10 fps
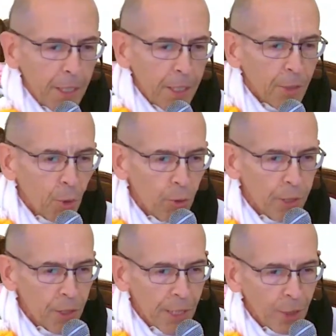So we're in the
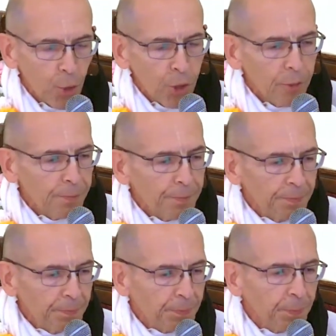section
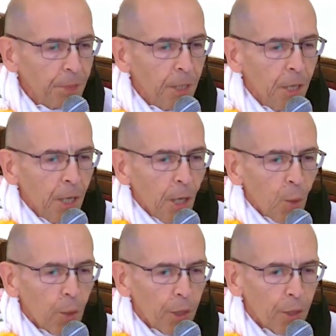
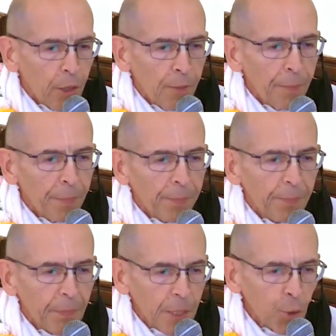where
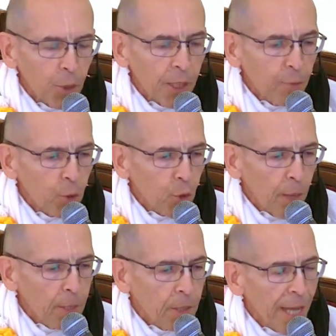Sukadev
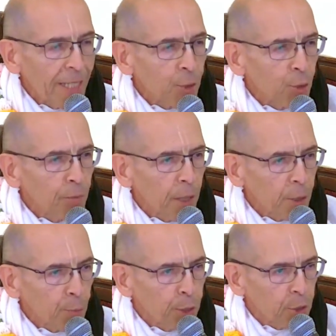Goswami is answering Maharaj
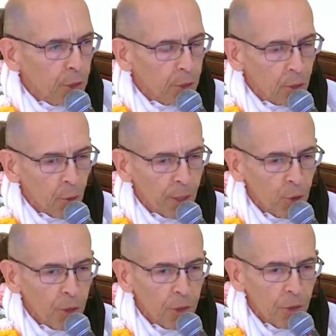Parikshit's
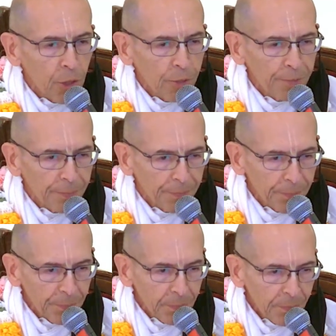questions.
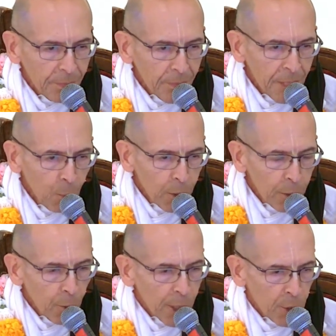And one of the
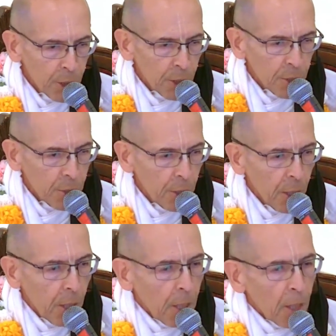questions is,
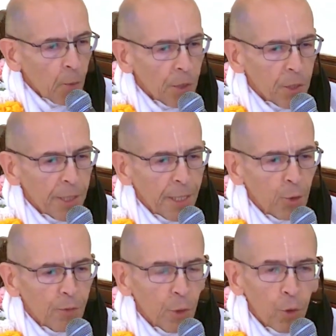what is the nature
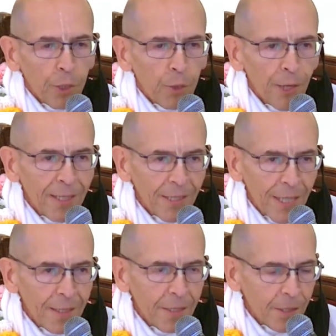of the Lord in
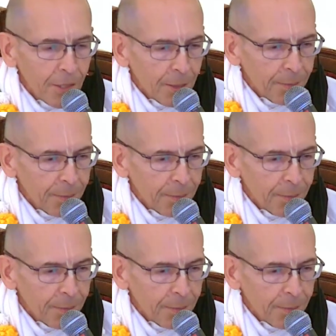transcendence?